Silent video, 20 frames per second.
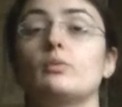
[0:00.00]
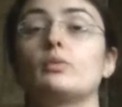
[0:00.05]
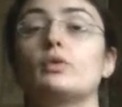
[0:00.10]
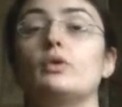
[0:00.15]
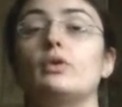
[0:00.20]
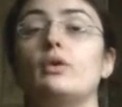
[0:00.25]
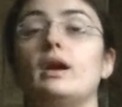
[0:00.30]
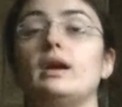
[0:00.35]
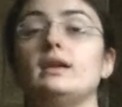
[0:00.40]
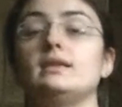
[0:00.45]
will
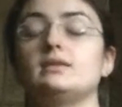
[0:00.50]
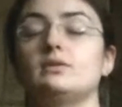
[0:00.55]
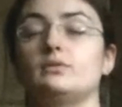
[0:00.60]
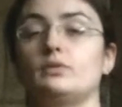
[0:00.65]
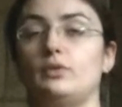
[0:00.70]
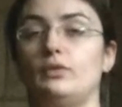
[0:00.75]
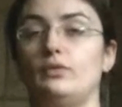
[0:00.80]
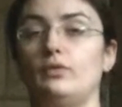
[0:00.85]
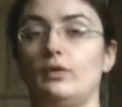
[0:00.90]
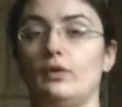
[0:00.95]
rise and
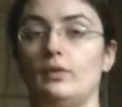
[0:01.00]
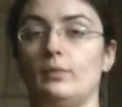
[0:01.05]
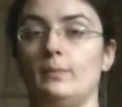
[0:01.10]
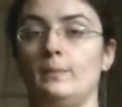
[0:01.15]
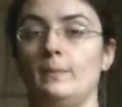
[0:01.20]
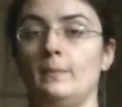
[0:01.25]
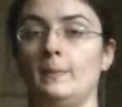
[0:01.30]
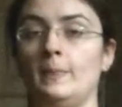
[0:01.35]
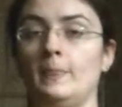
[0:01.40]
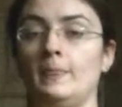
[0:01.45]
will fall.
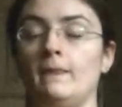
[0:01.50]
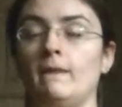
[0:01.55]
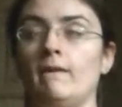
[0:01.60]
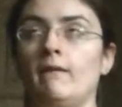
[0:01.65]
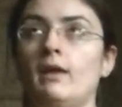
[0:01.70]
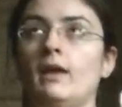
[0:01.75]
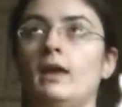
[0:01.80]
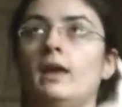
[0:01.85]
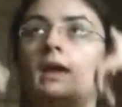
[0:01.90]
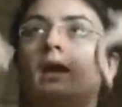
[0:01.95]

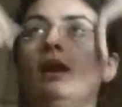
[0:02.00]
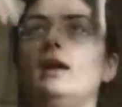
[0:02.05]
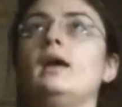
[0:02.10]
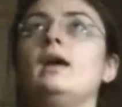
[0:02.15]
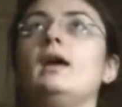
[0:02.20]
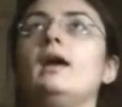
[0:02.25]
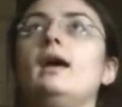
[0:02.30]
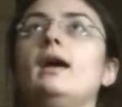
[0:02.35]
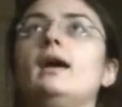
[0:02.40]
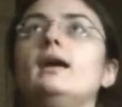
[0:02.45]

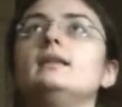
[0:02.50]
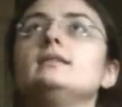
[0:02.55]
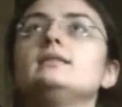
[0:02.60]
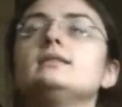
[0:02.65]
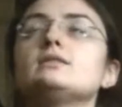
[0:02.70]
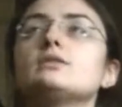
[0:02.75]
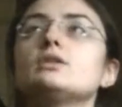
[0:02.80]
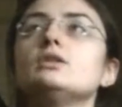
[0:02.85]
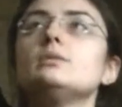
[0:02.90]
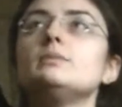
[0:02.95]
And
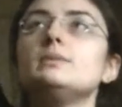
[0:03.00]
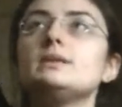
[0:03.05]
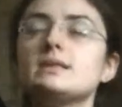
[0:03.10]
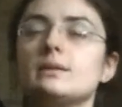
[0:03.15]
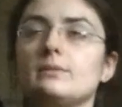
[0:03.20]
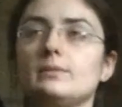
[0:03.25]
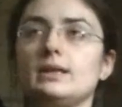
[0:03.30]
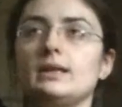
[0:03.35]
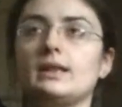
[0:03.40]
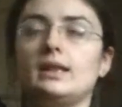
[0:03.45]
it's going to be
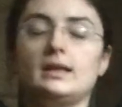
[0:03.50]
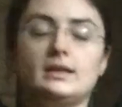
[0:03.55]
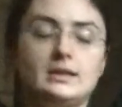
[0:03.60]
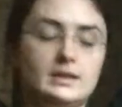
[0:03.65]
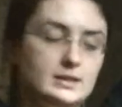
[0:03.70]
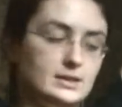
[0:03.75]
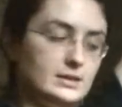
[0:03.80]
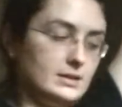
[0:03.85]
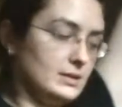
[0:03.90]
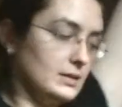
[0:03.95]
something like
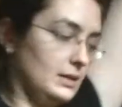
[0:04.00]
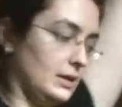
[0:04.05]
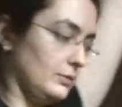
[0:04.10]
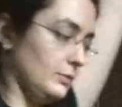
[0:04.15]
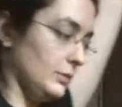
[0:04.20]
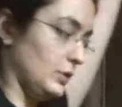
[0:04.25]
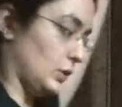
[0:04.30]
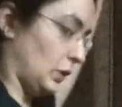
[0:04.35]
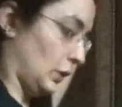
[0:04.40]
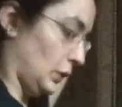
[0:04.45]
this. Let
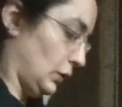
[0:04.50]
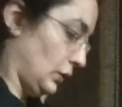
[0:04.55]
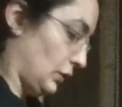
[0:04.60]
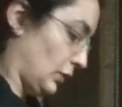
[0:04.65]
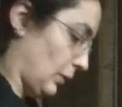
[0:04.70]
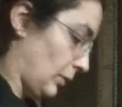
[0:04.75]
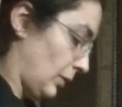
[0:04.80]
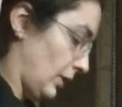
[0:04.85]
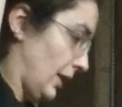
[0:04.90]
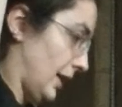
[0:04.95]
me show you
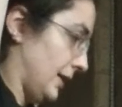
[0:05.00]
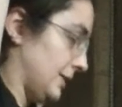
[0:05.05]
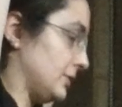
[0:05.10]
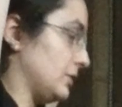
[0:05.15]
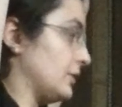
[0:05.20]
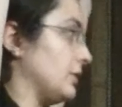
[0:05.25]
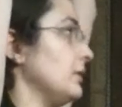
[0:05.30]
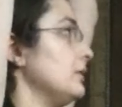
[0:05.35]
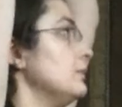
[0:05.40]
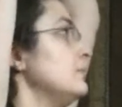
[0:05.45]
from a
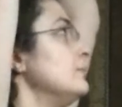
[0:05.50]
lateral.